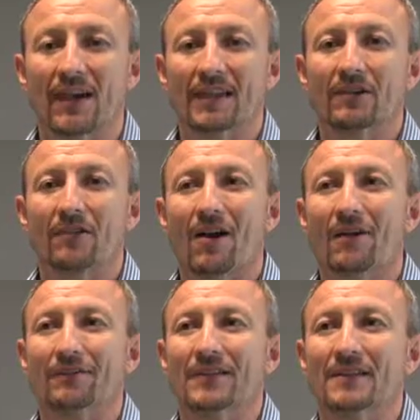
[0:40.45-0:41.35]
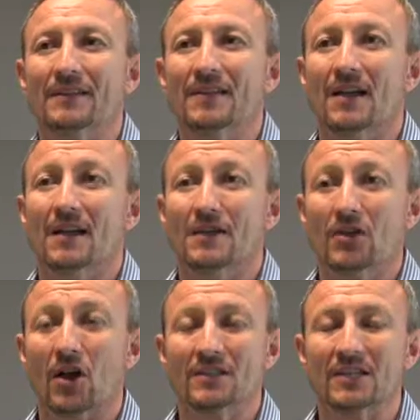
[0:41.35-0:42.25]
Van de Graaf in
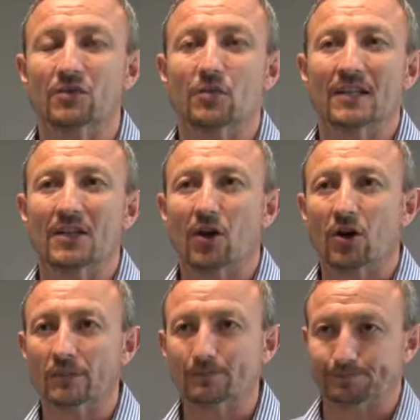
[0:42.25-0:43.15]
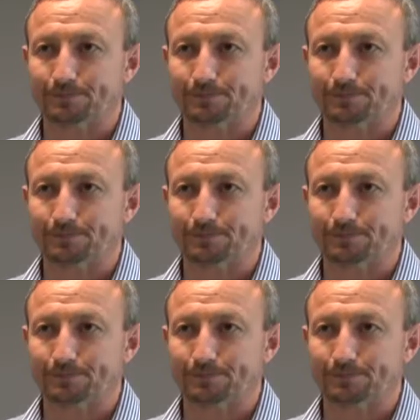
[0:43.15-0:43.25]
1929.